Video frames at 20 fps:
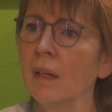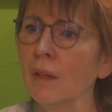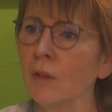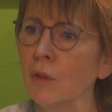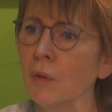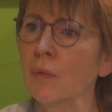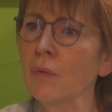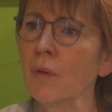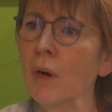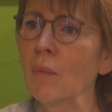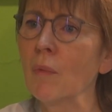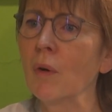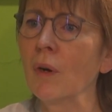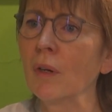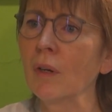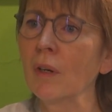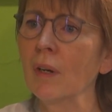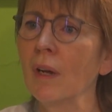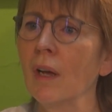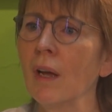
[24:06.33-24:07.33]
the
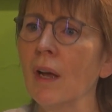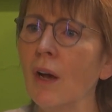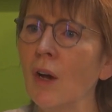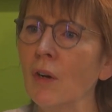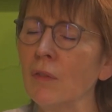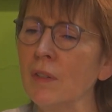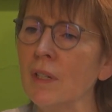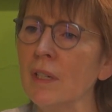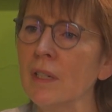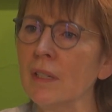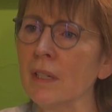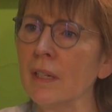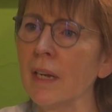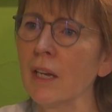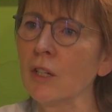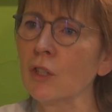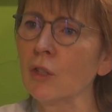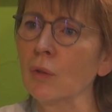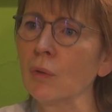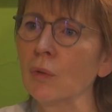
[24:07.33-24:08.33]
framework of the
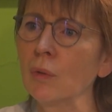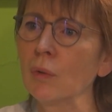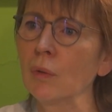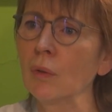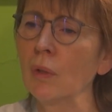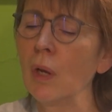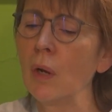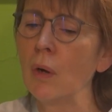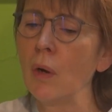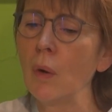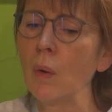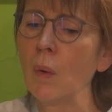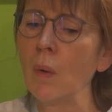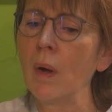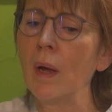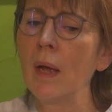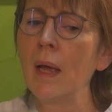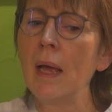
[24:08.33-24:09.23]
international law.